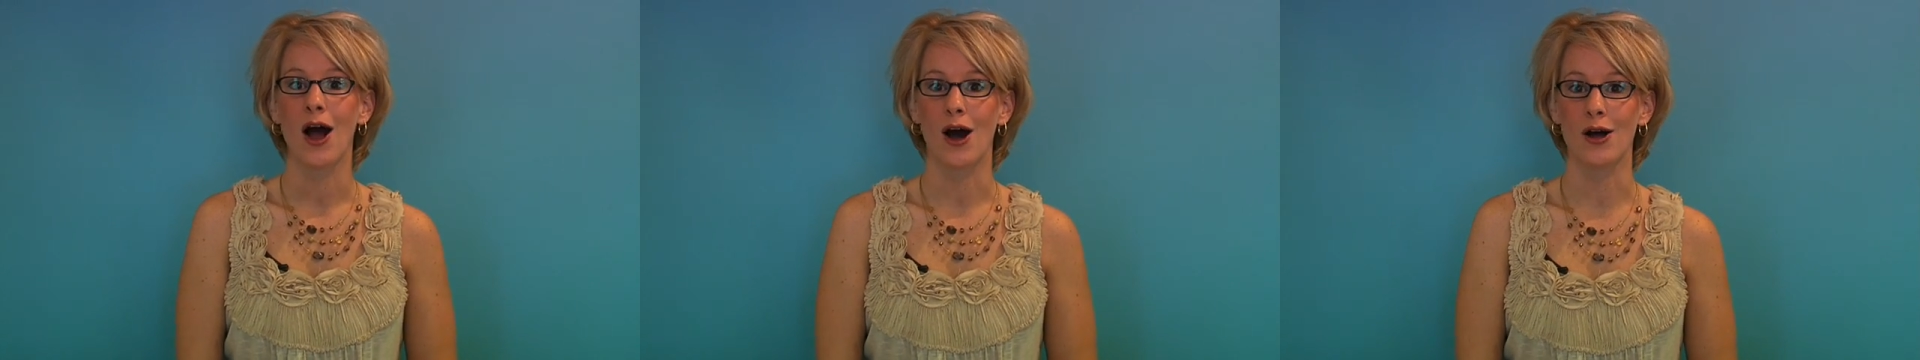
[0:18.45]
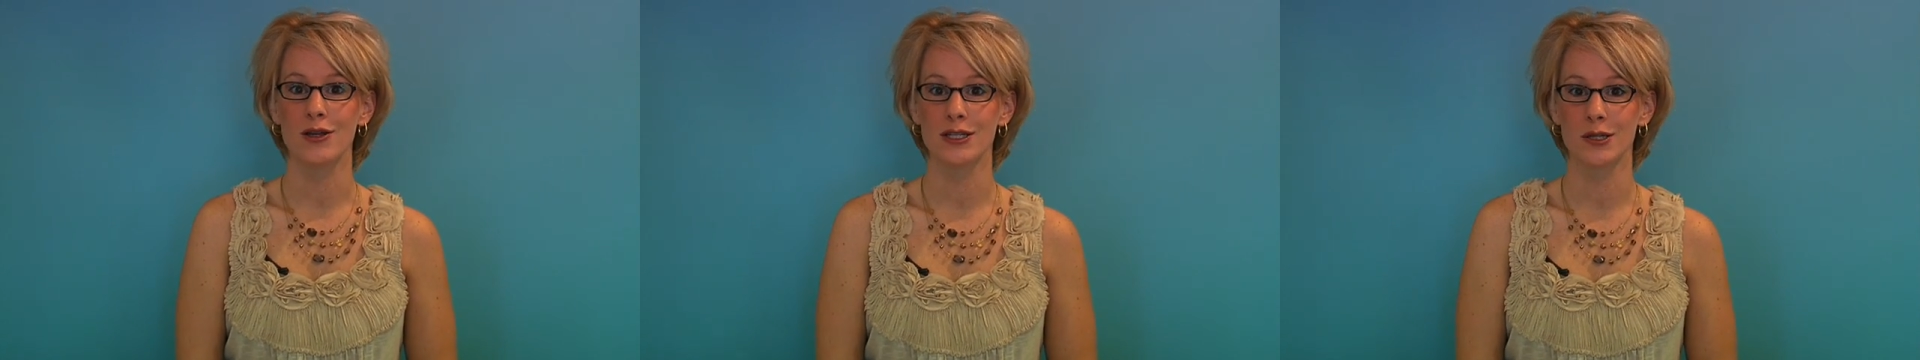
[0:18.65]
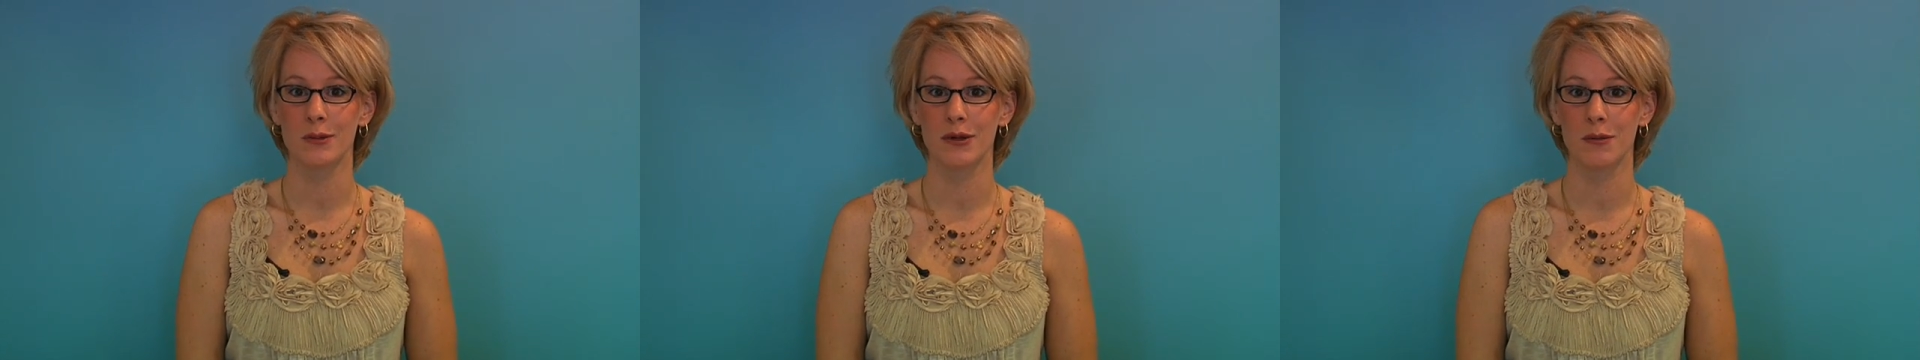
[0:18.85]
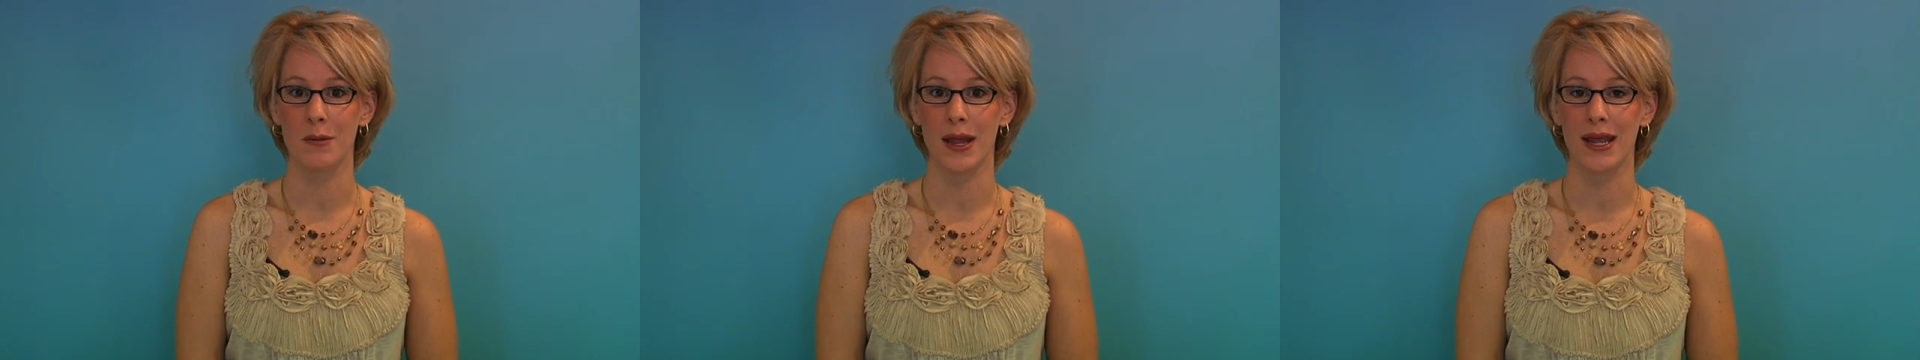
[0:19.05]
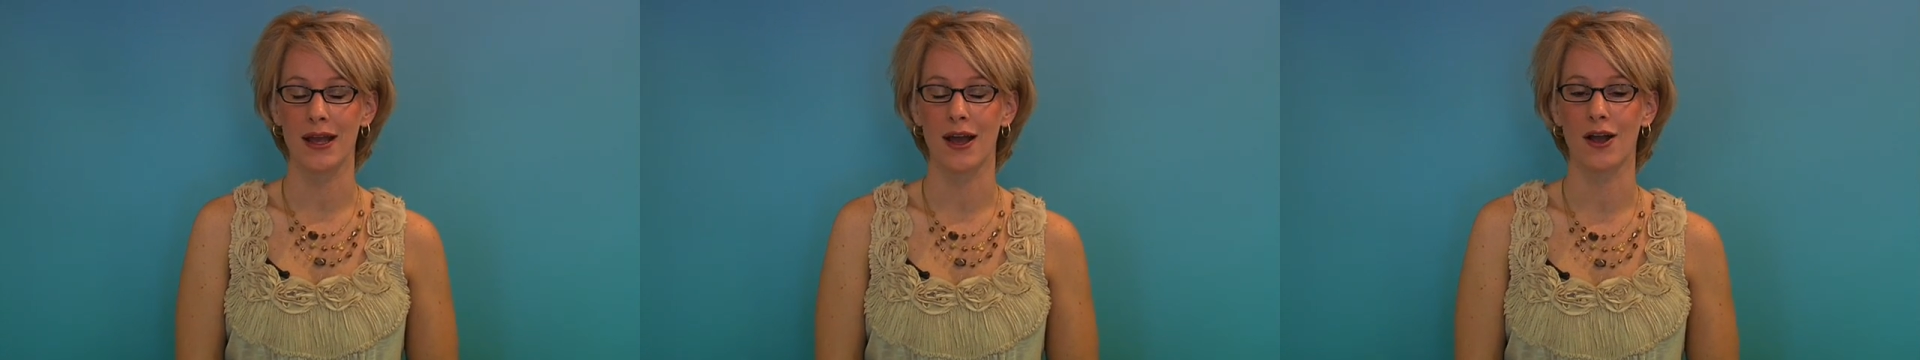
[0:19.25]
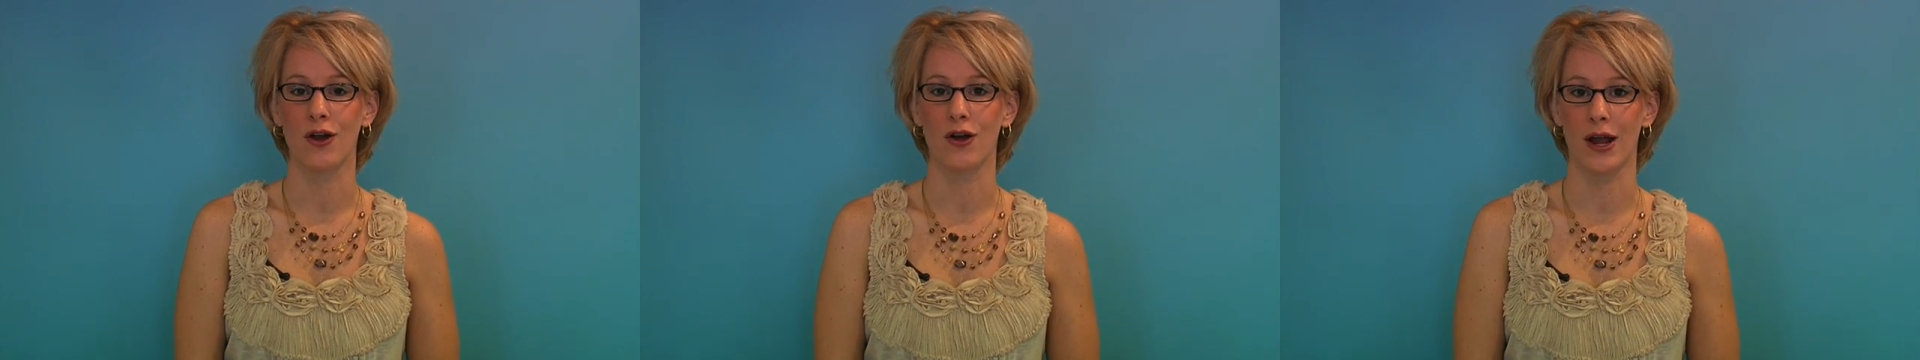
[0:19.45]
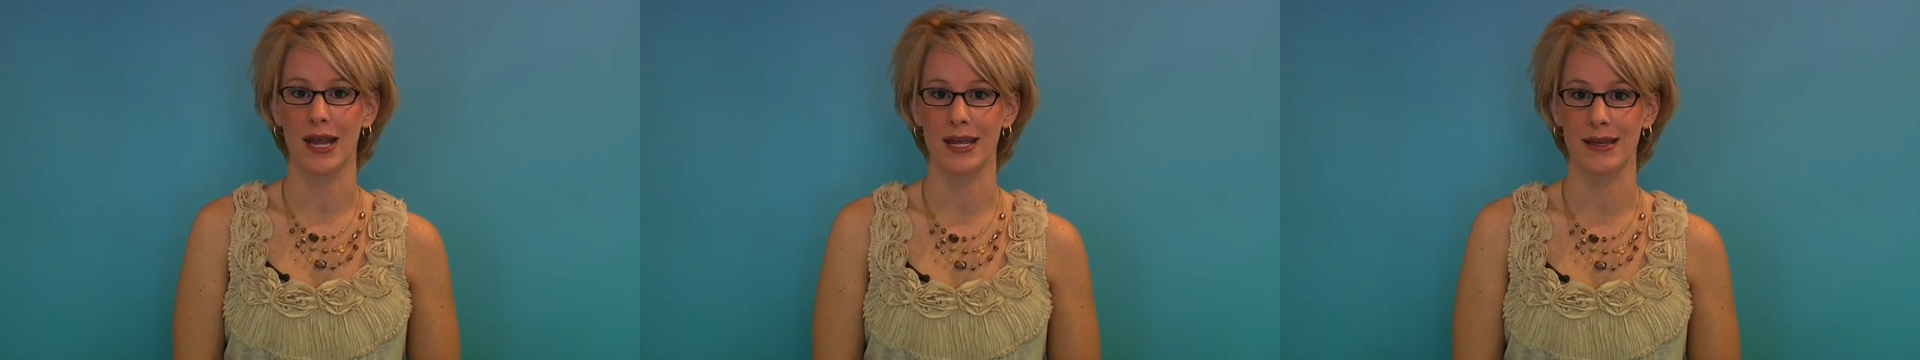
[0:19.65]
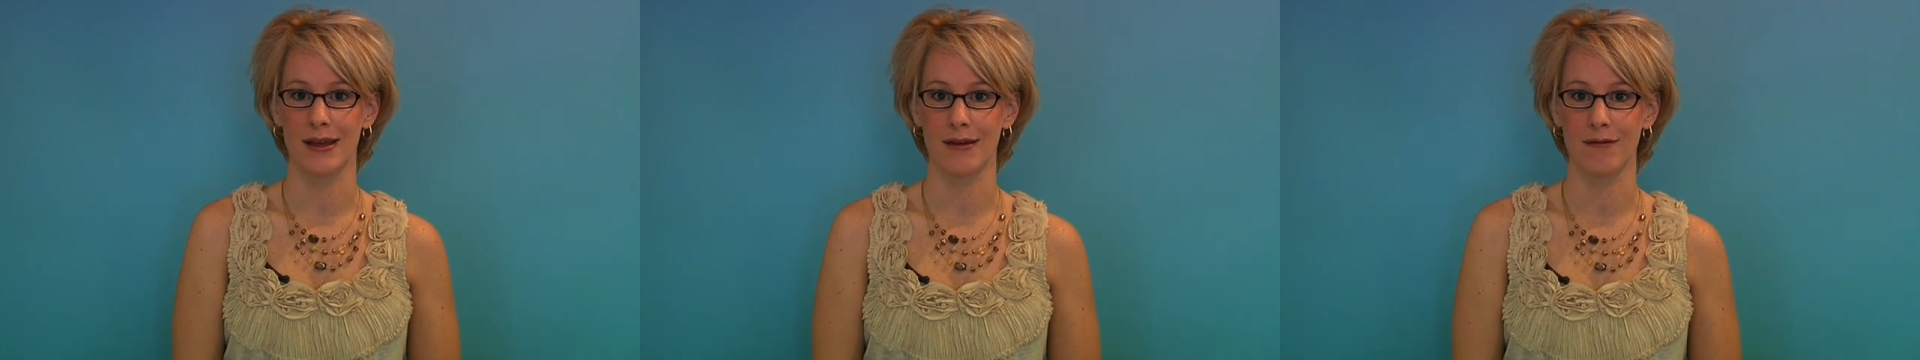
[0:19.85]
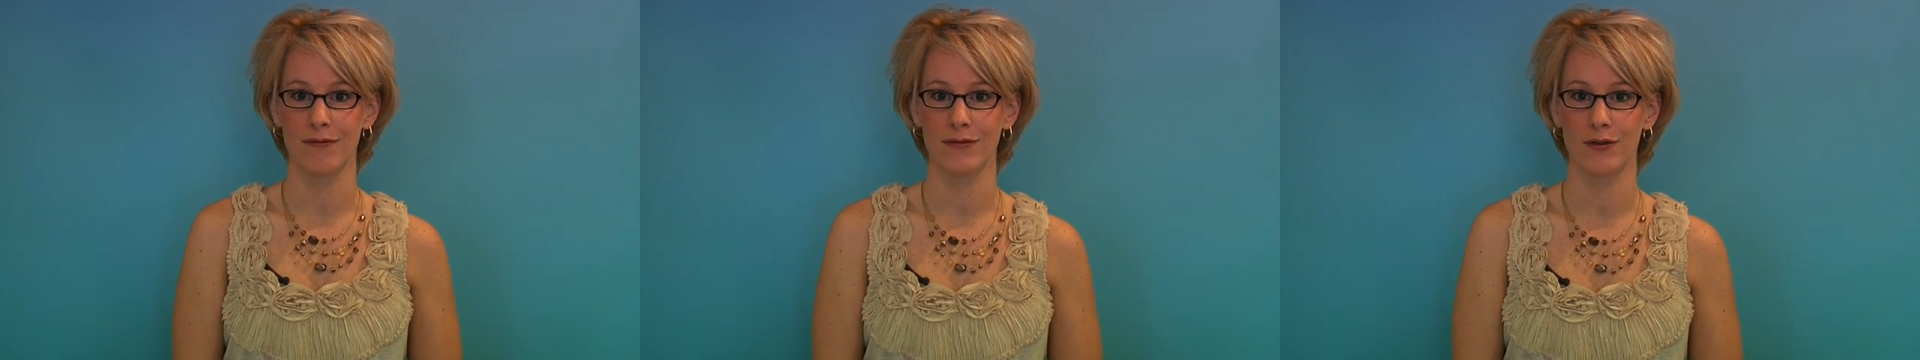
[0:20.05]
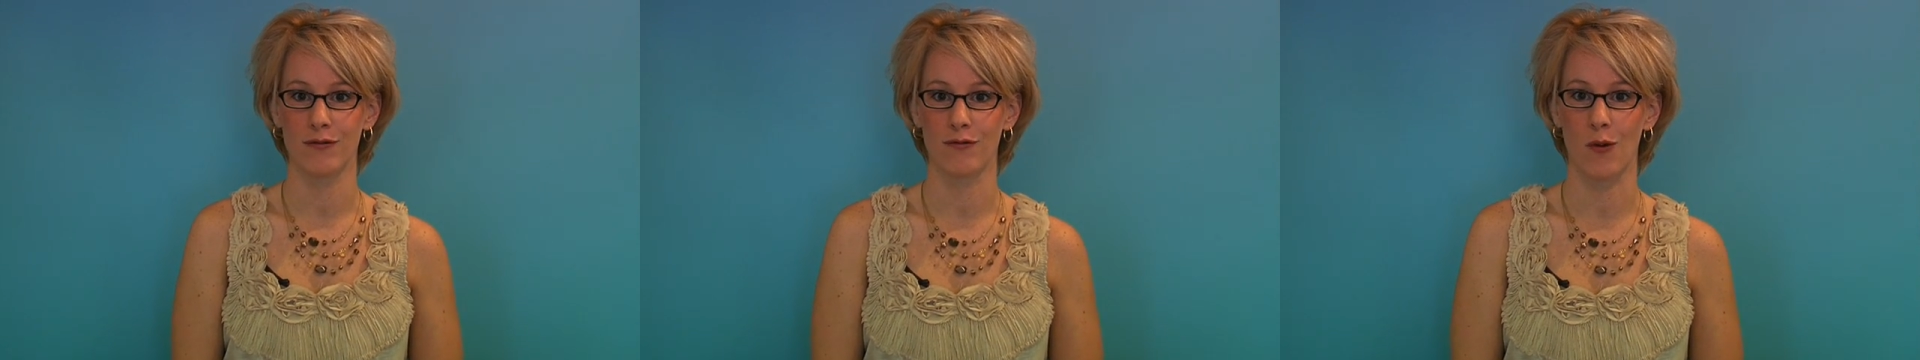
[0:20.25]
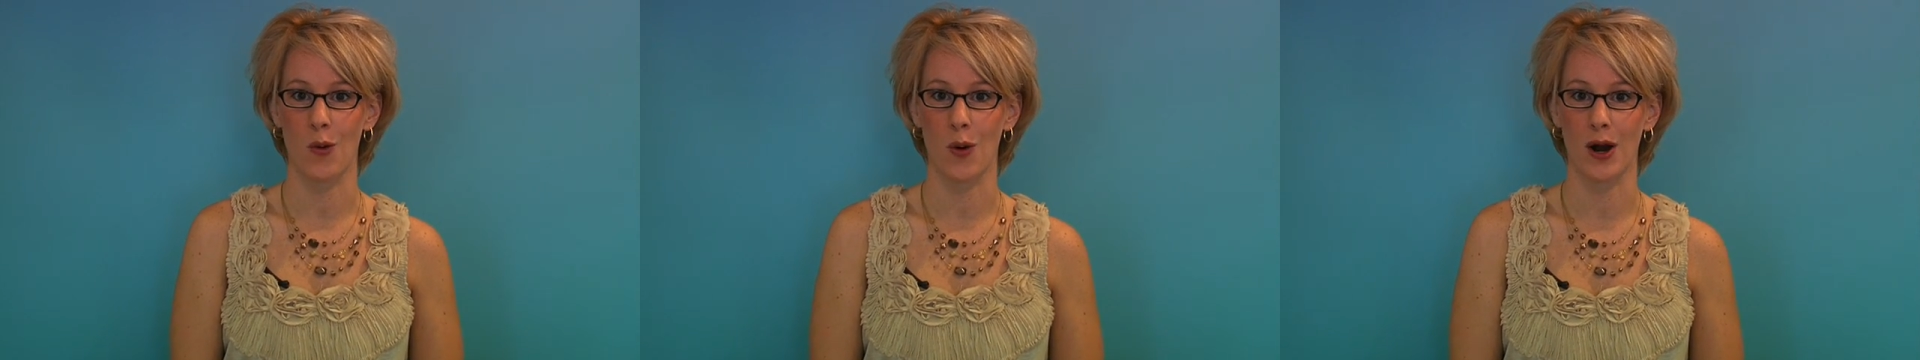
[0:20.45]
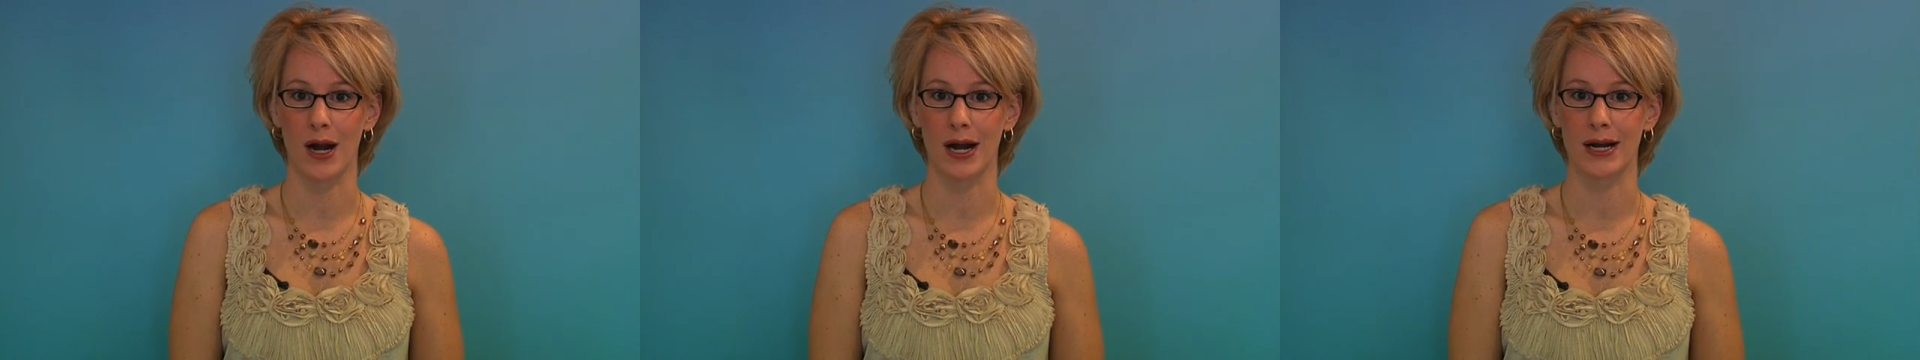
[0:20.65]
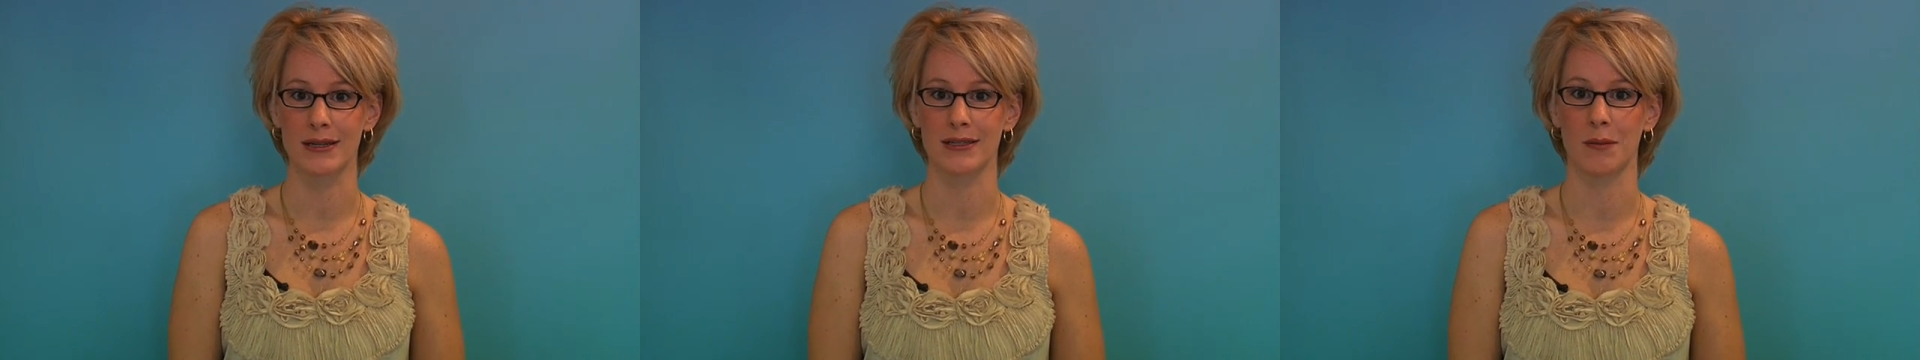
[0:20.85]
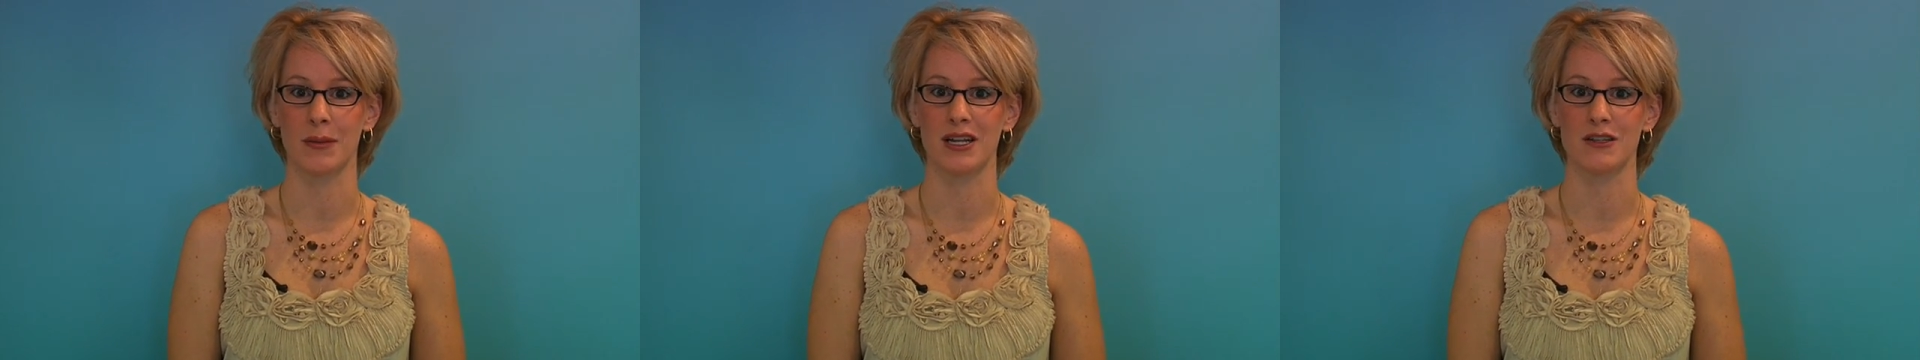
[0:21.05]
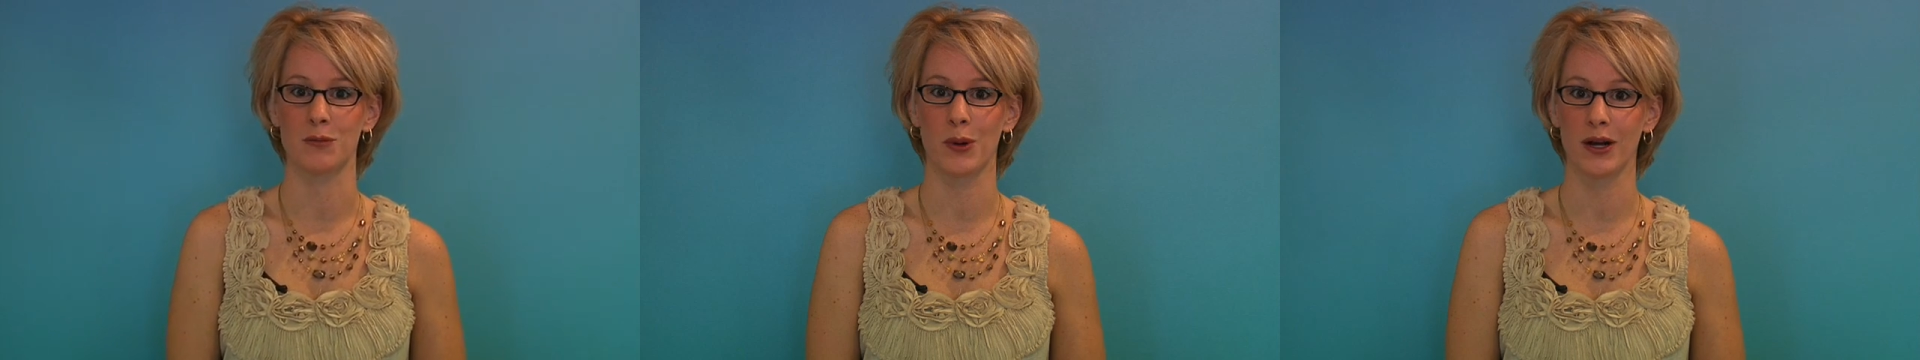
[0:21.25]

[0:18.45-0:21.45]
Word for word: Also would make a great gift for somebody's